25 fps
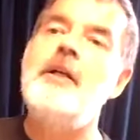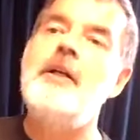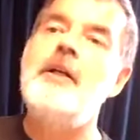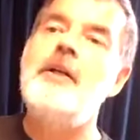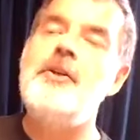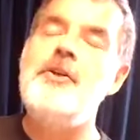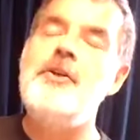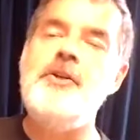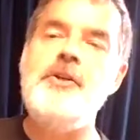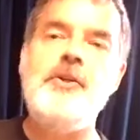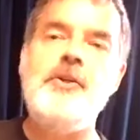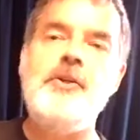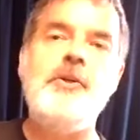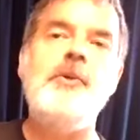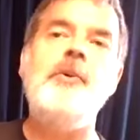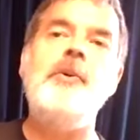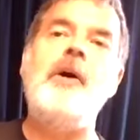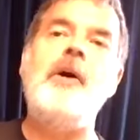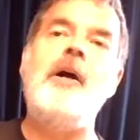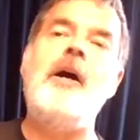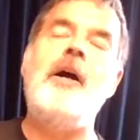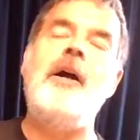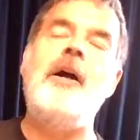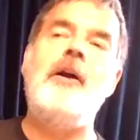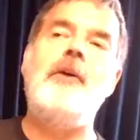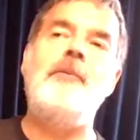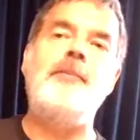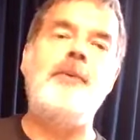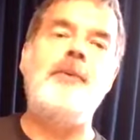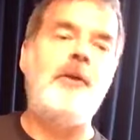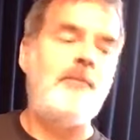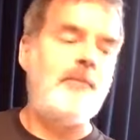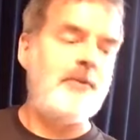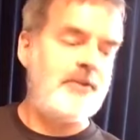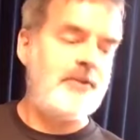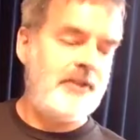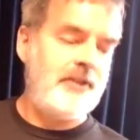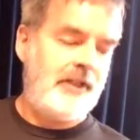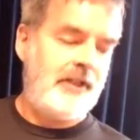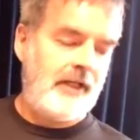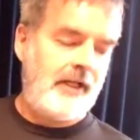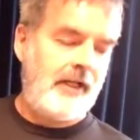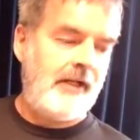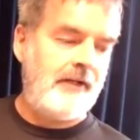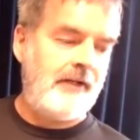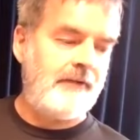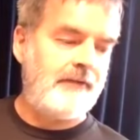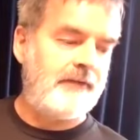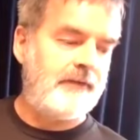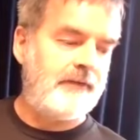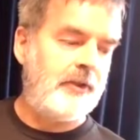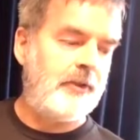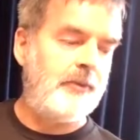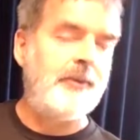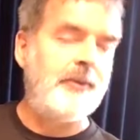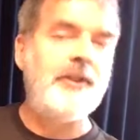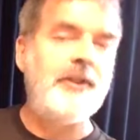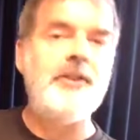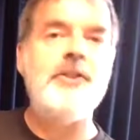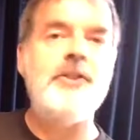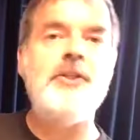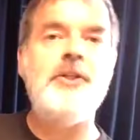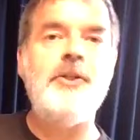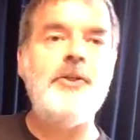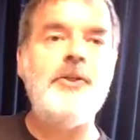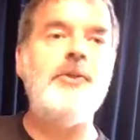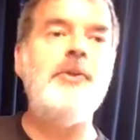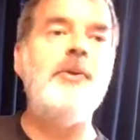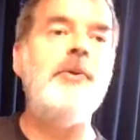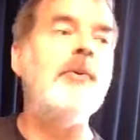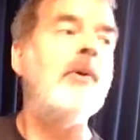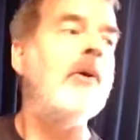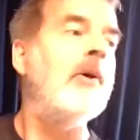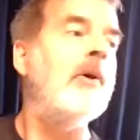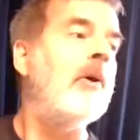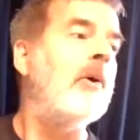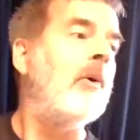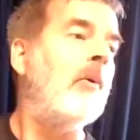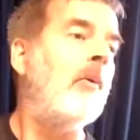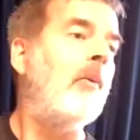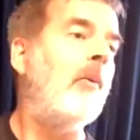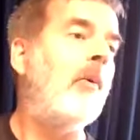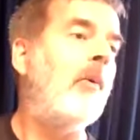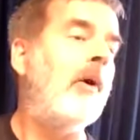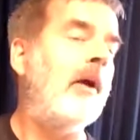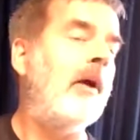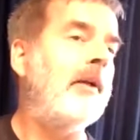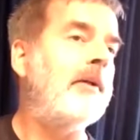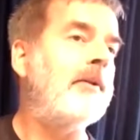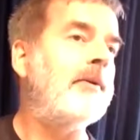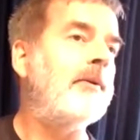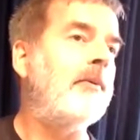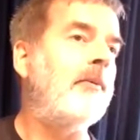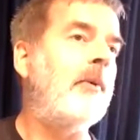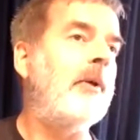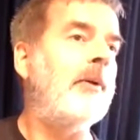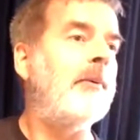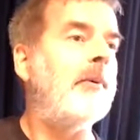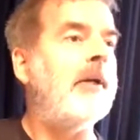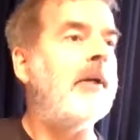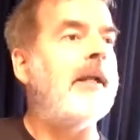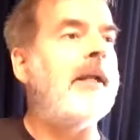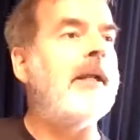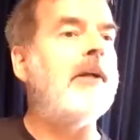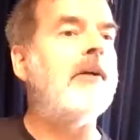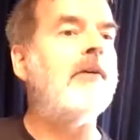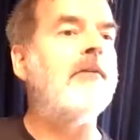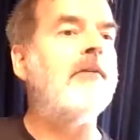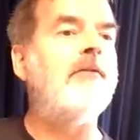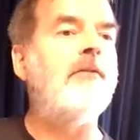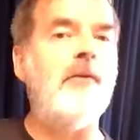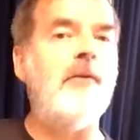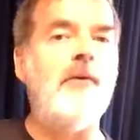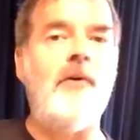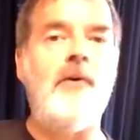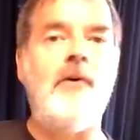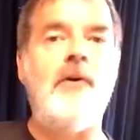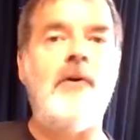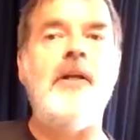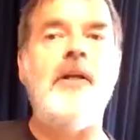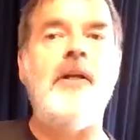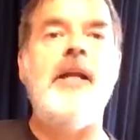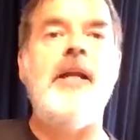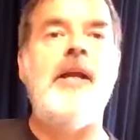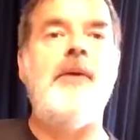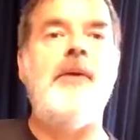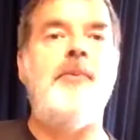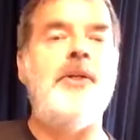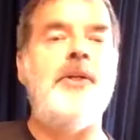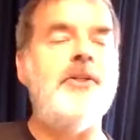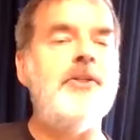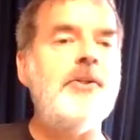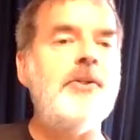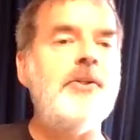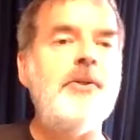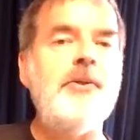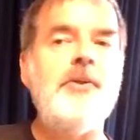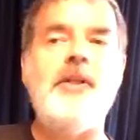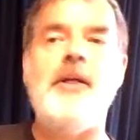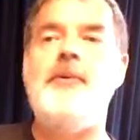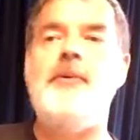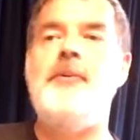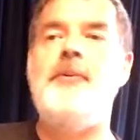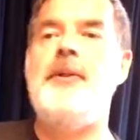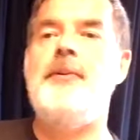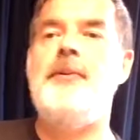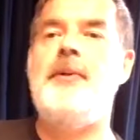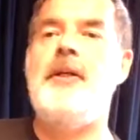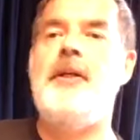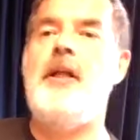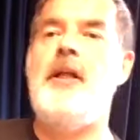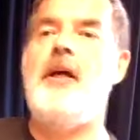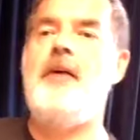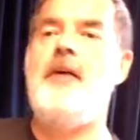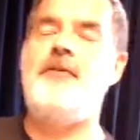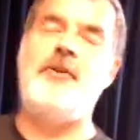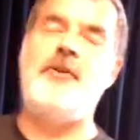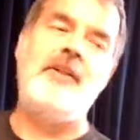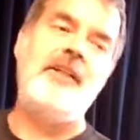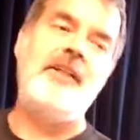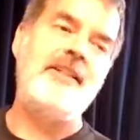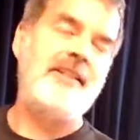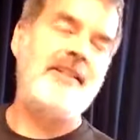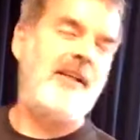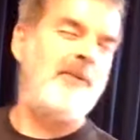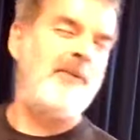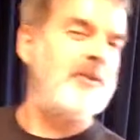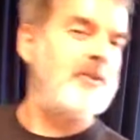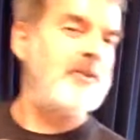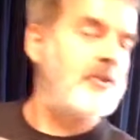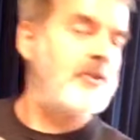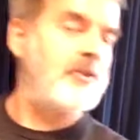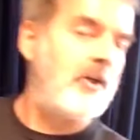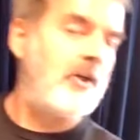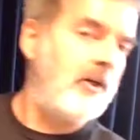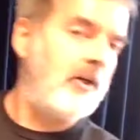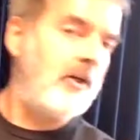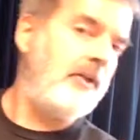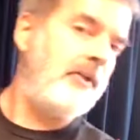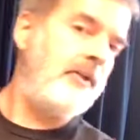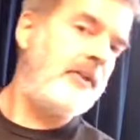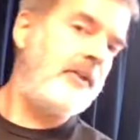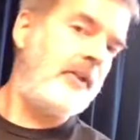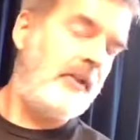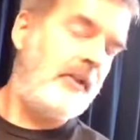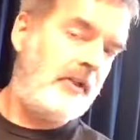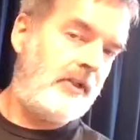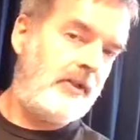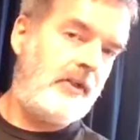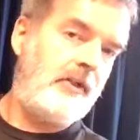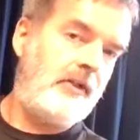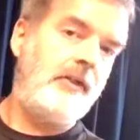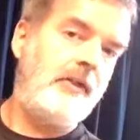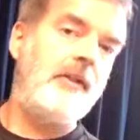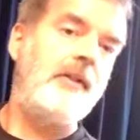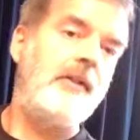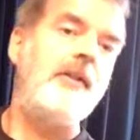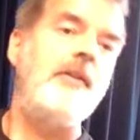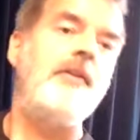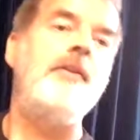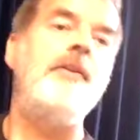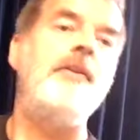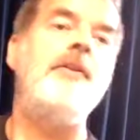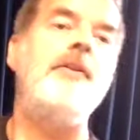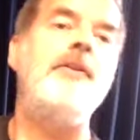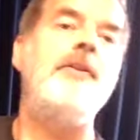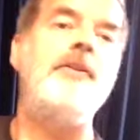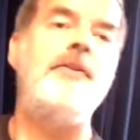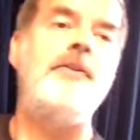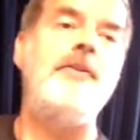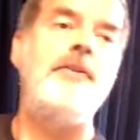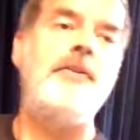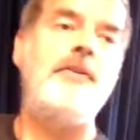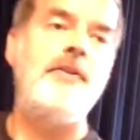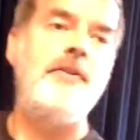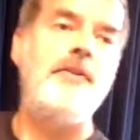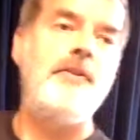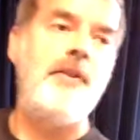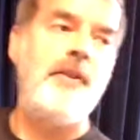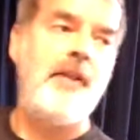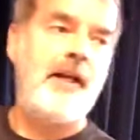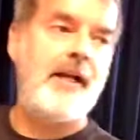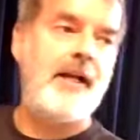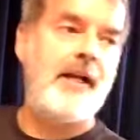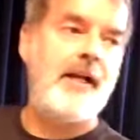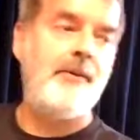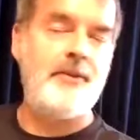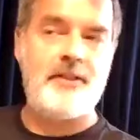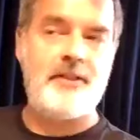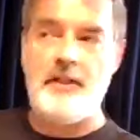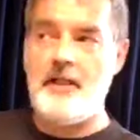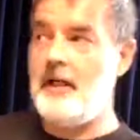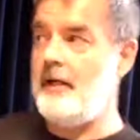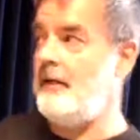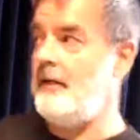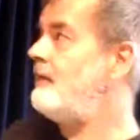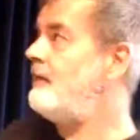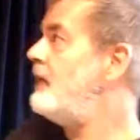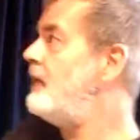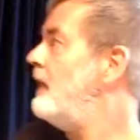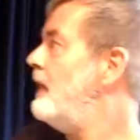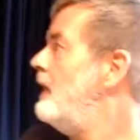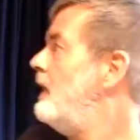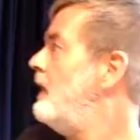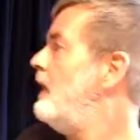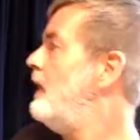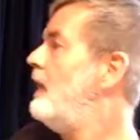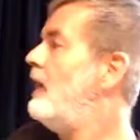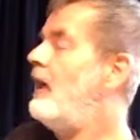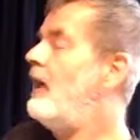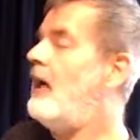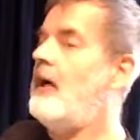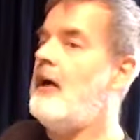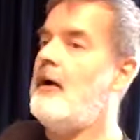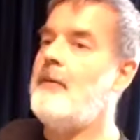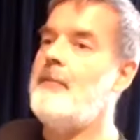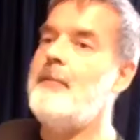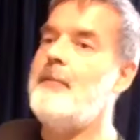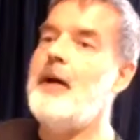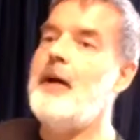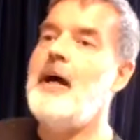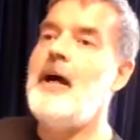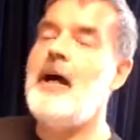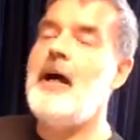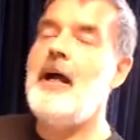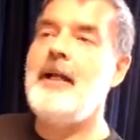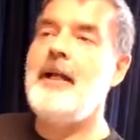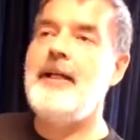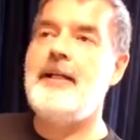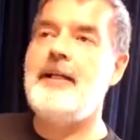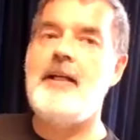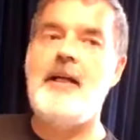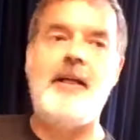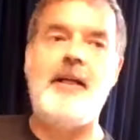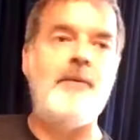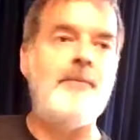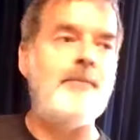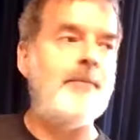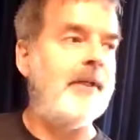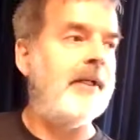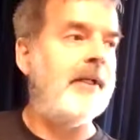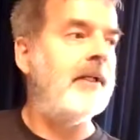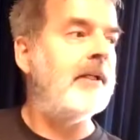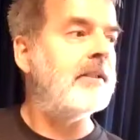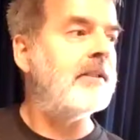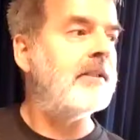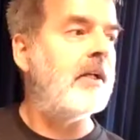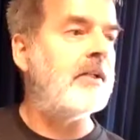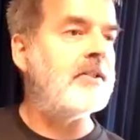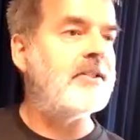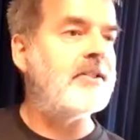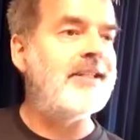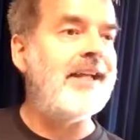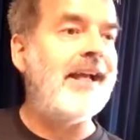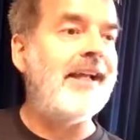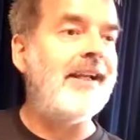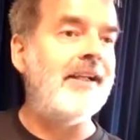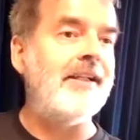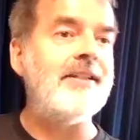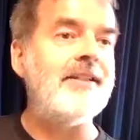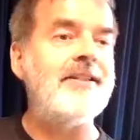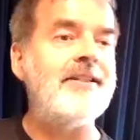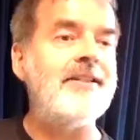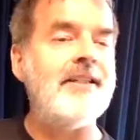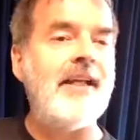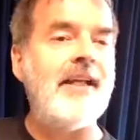knew our purpose in life, who we knew what we were here for, and we knew that we were loved, or at least I was starting to learn that I was loved. I got a bit zealous,